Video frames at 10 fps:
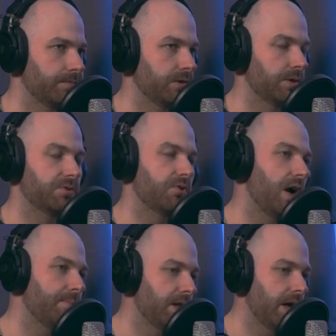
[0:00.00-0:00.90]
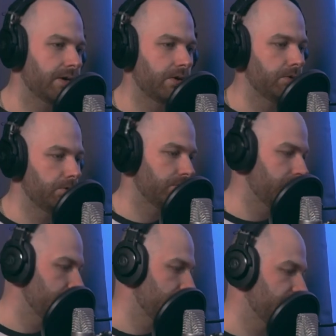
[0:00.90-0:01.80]
subscribe and, uh, and like on
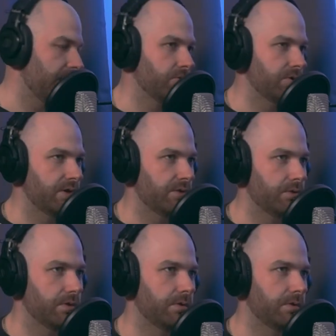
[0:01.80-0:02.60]
YouTube, etc., etc.